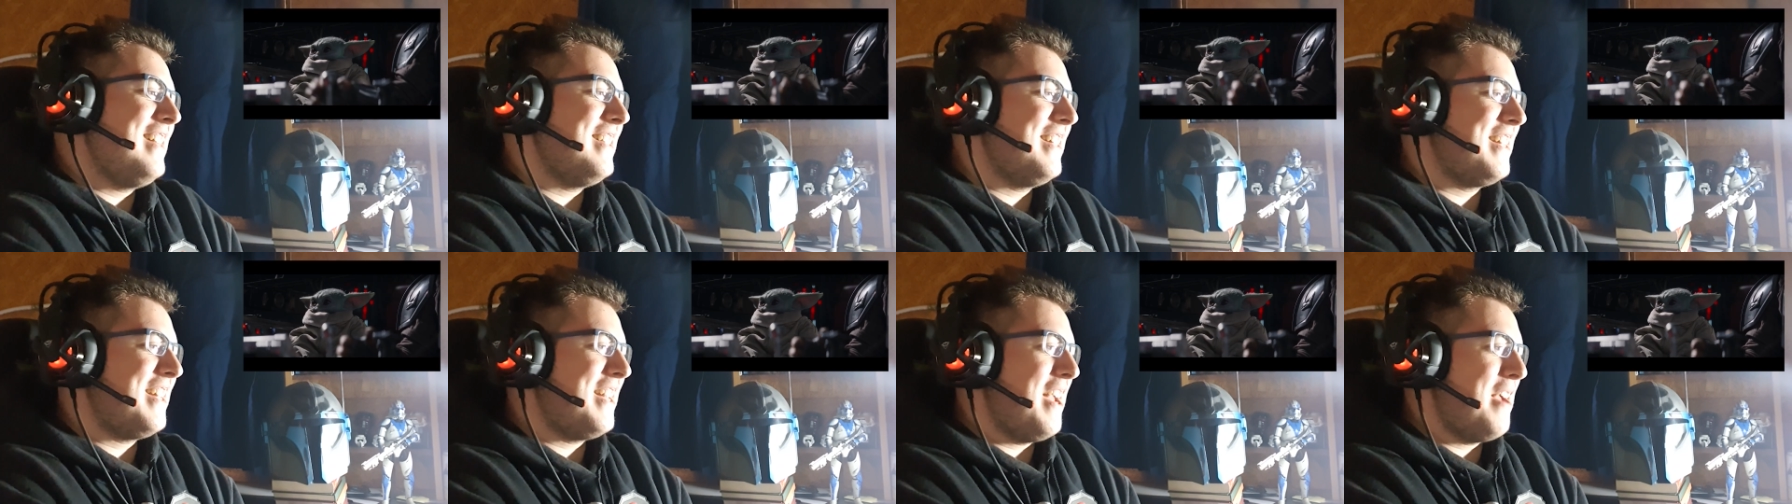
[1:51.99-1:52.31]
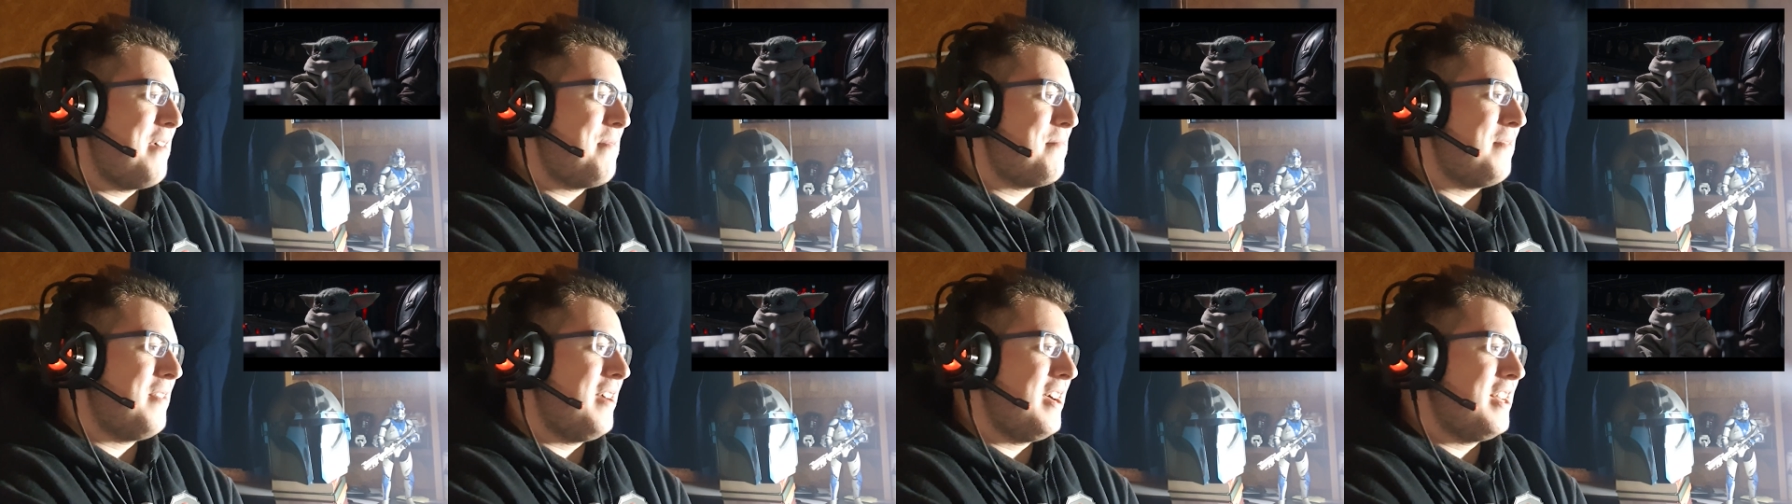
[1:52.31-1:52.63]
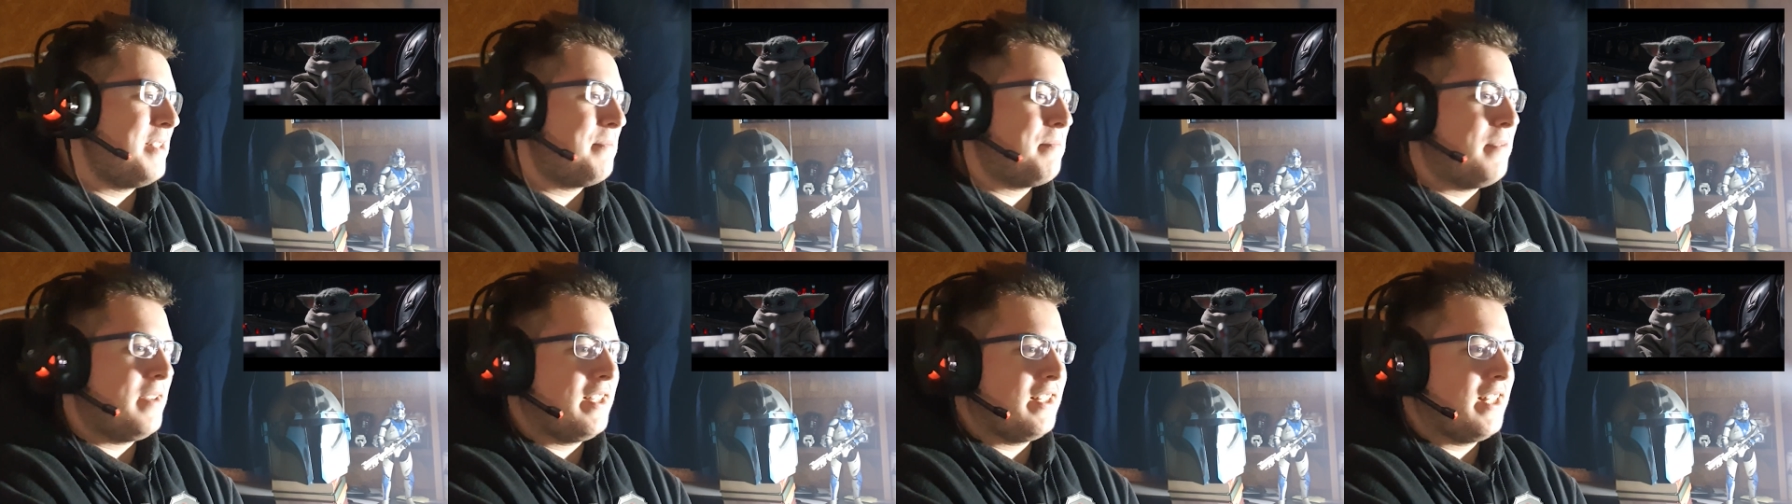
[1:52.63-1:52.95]
the camera
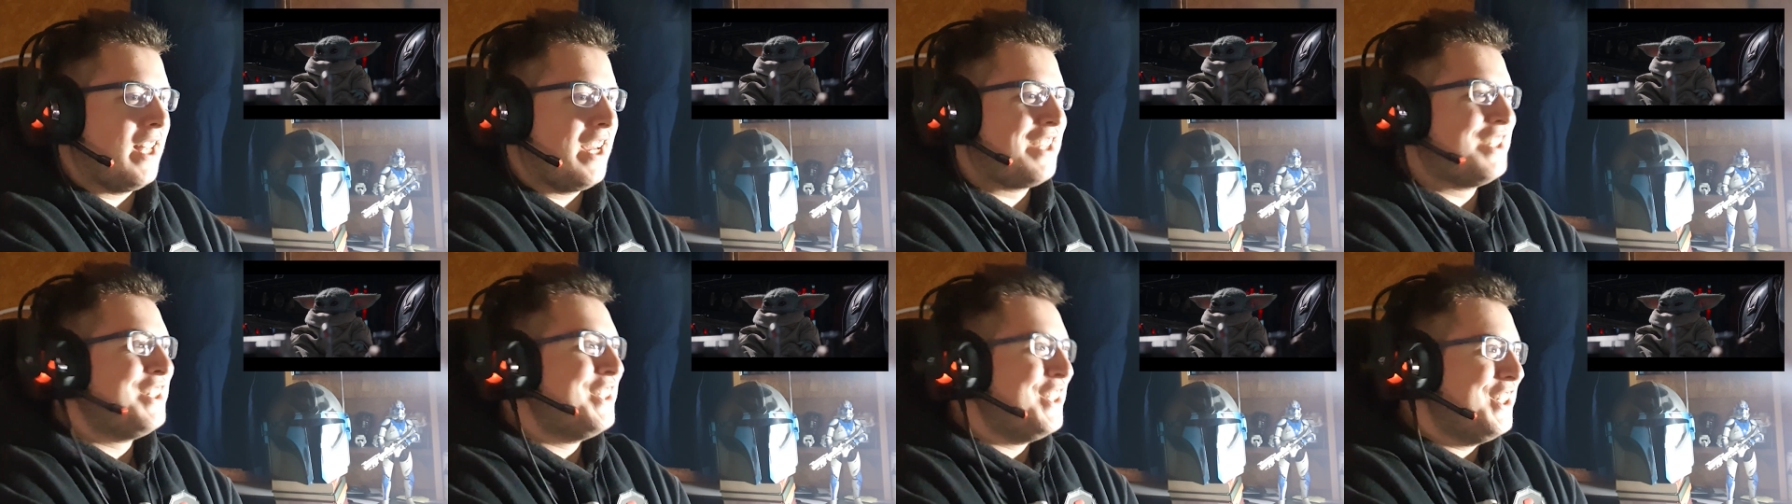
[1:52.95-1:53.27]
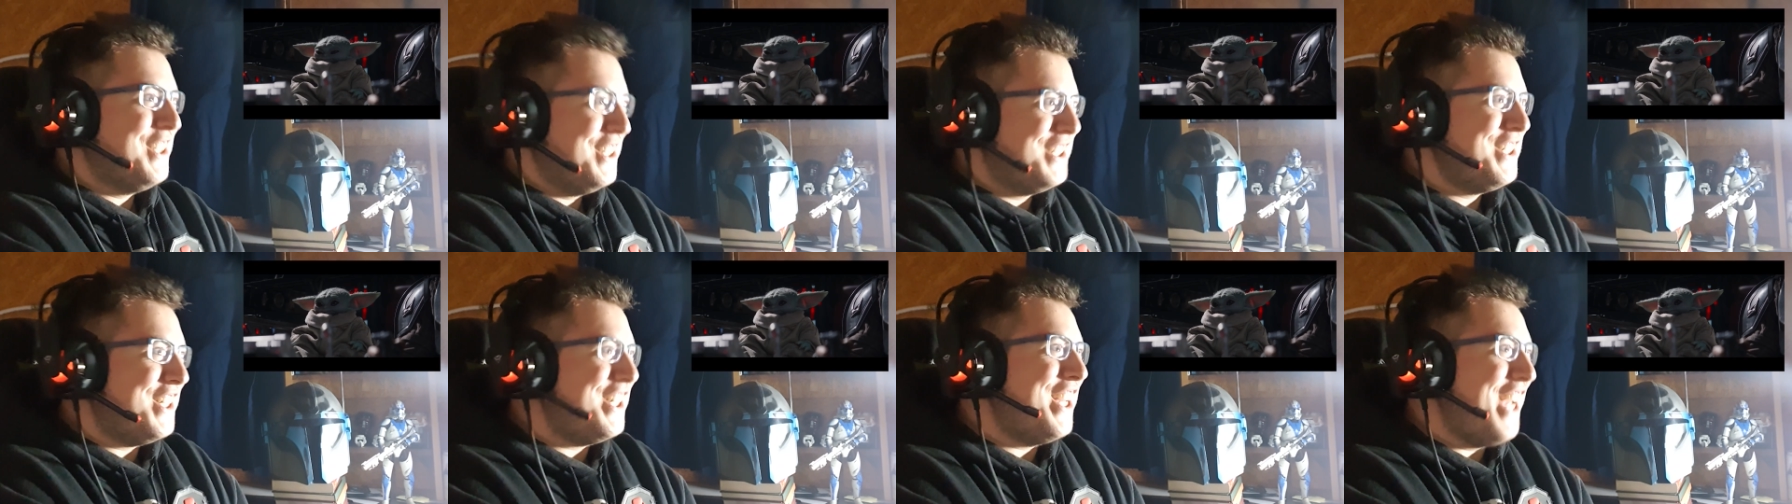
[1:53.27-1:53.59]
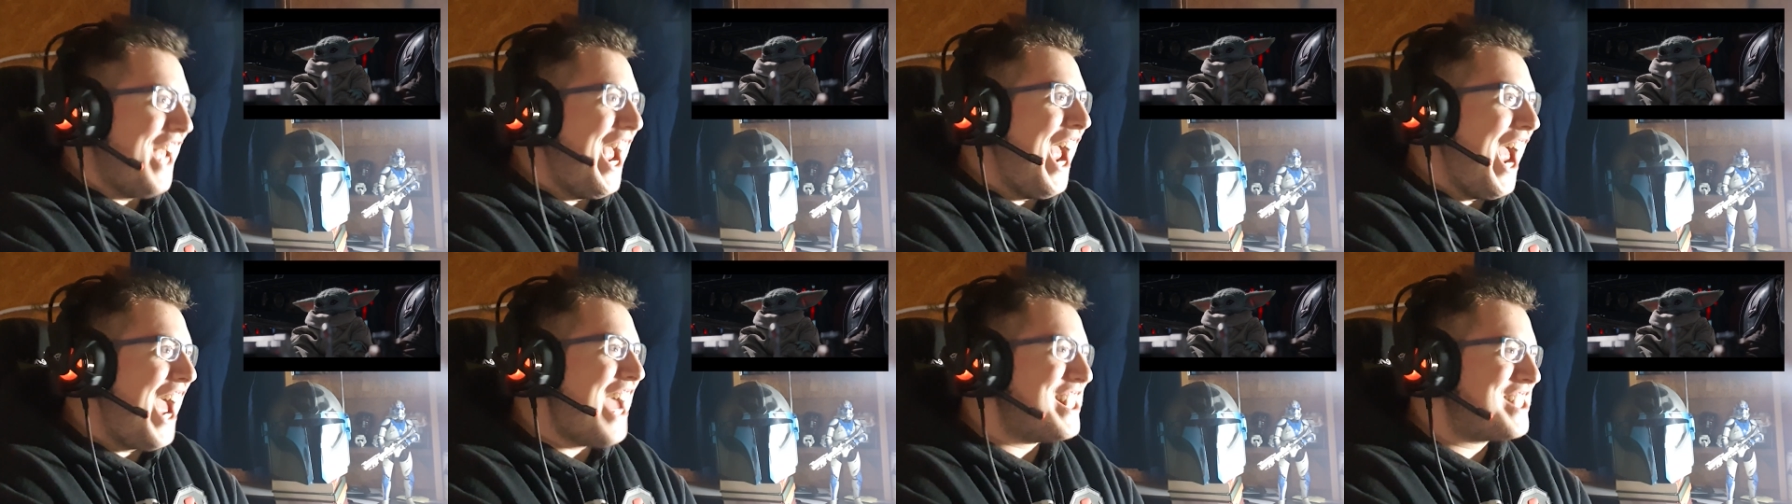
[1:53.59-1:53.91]
as being like,
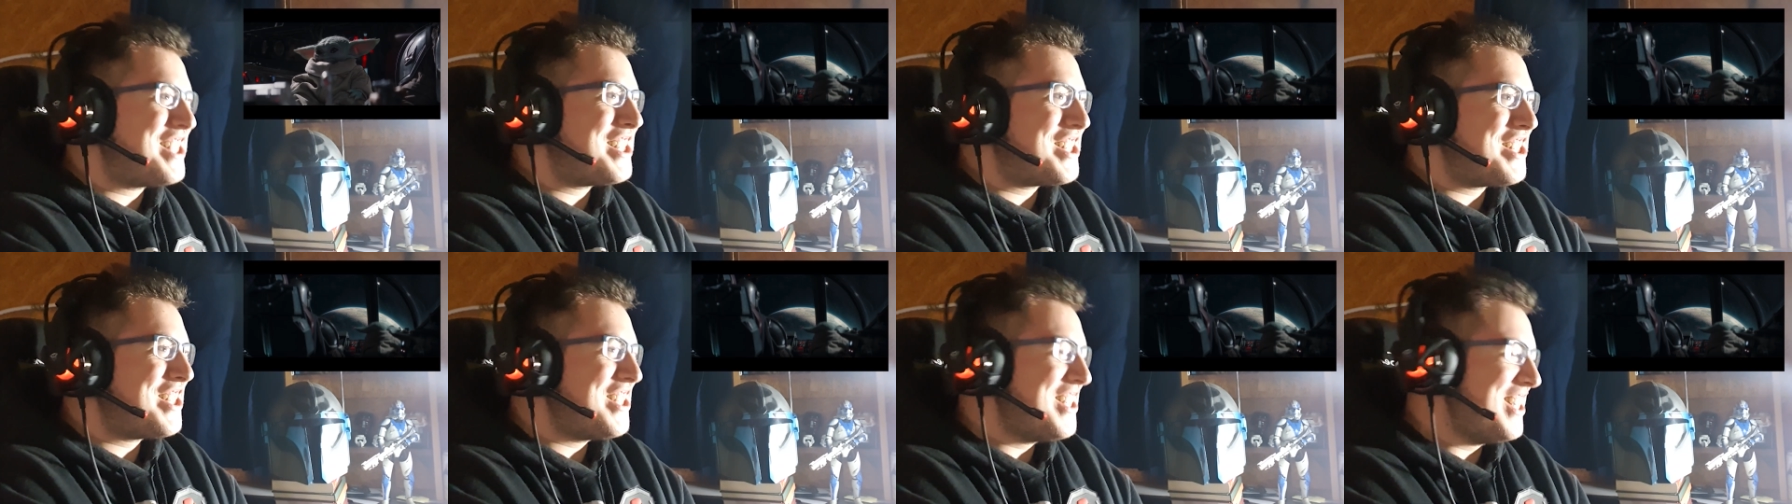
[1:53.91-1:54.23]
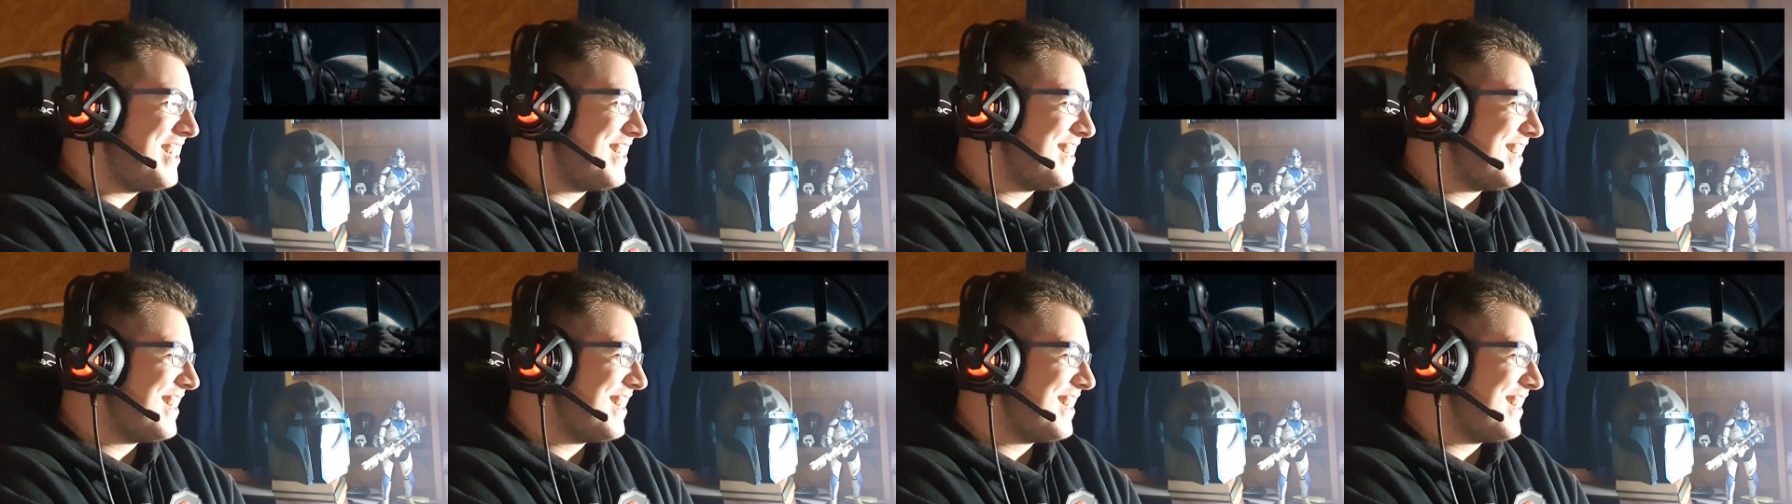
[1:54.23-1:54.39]
yes.